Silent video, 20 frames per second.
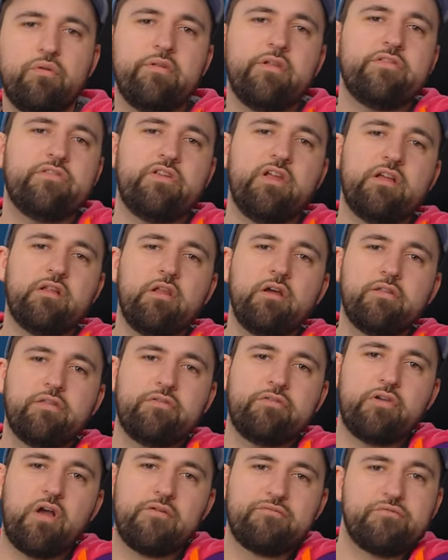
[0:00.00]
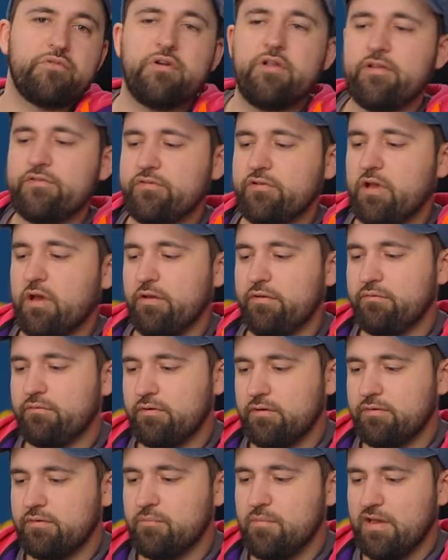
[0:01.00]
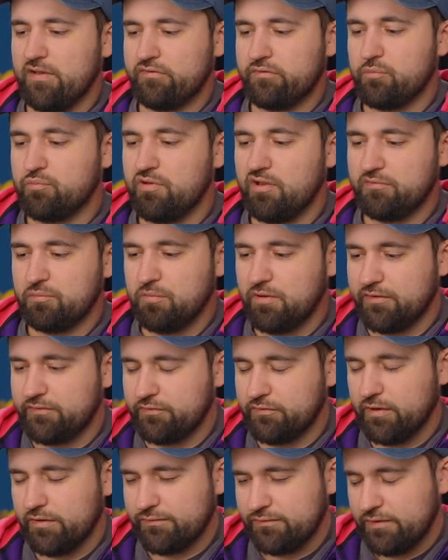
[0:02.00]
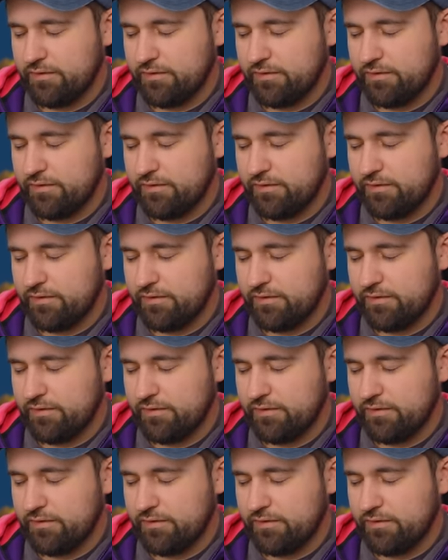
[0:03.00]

Let's take a look at the software. Let's see how good the Master Plus Plus stuff